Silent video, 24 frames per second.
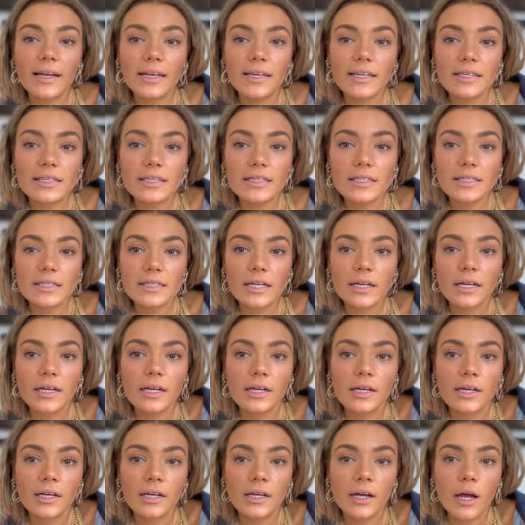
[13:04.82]
is
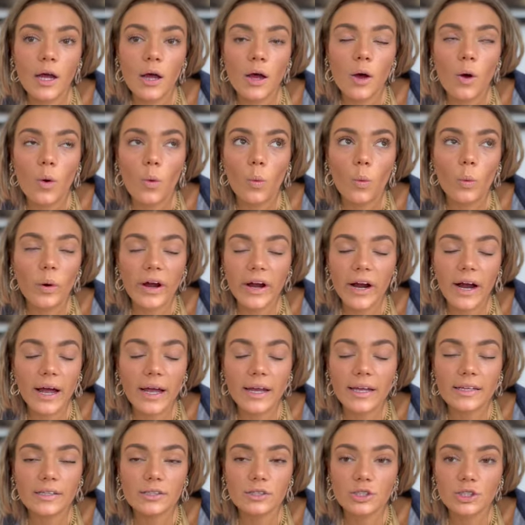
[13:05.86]
where
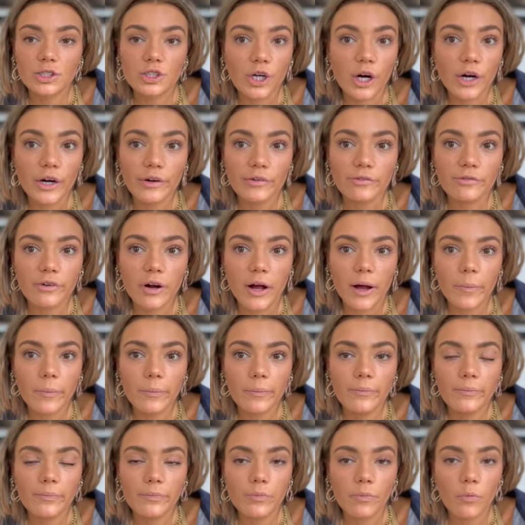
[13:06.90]
I started
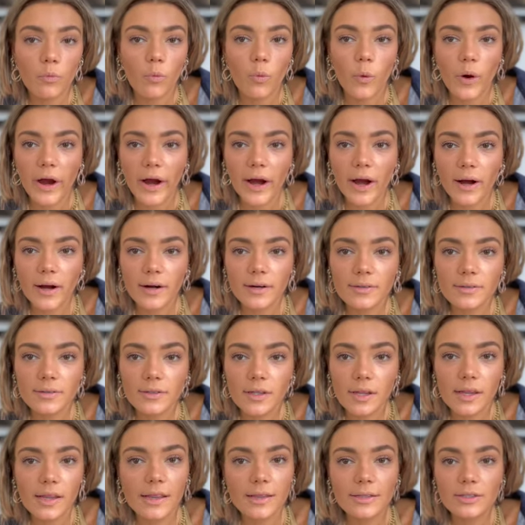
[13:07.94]
from, where
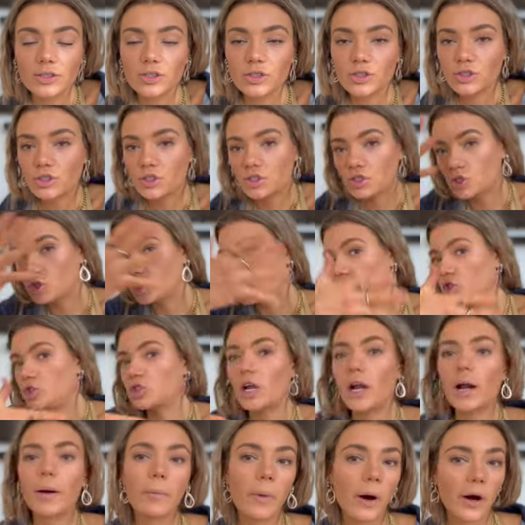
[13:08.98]

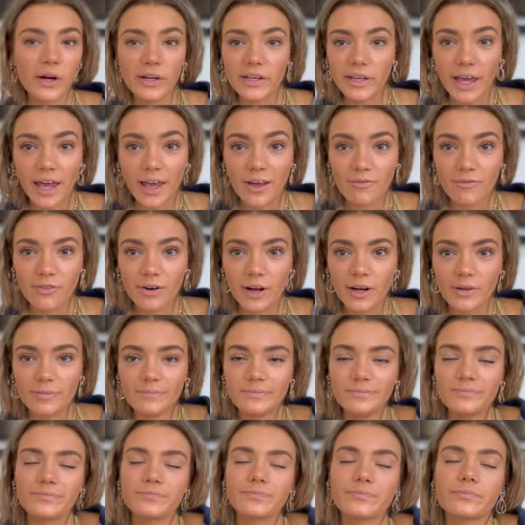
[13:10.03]
Jenna Martin came
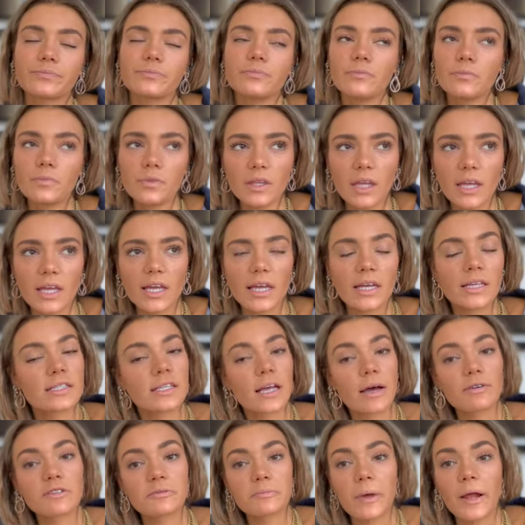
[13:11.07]
from, is
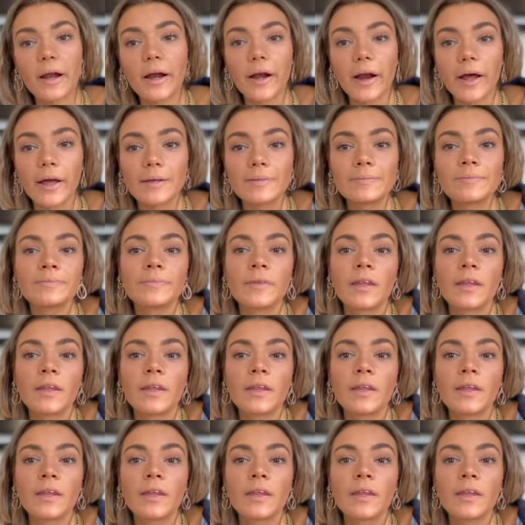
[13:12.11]
I was Mennonite.